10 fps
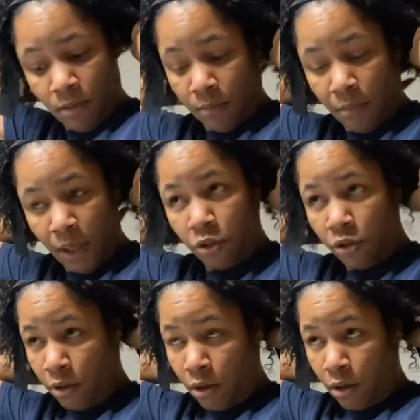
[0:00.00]
Make
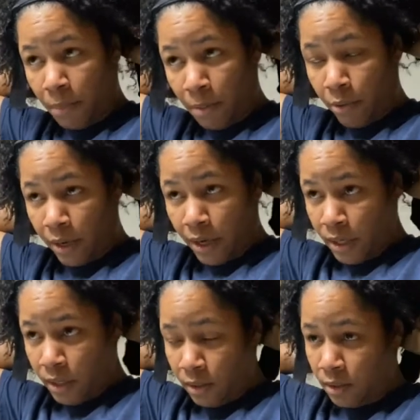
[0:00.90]
sure all my
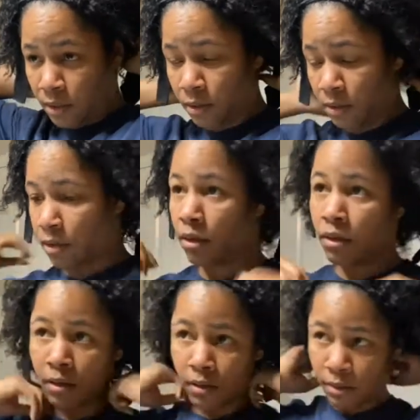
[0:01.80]
braids are
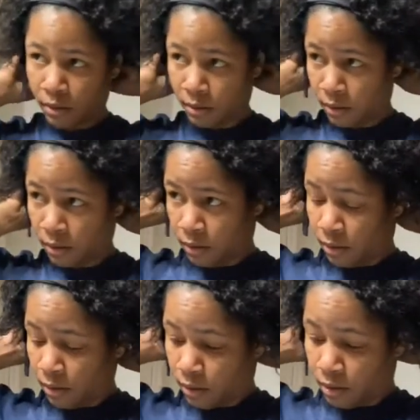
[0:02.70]

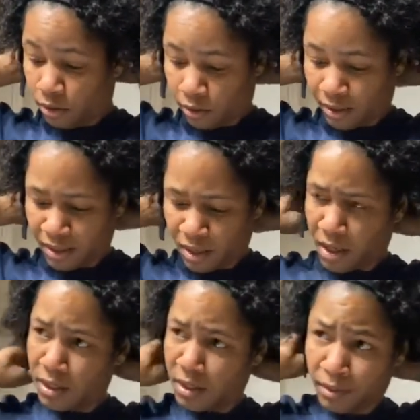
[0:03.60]
under. And
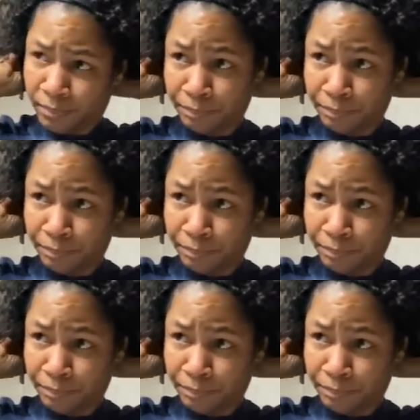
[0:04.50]
honestly,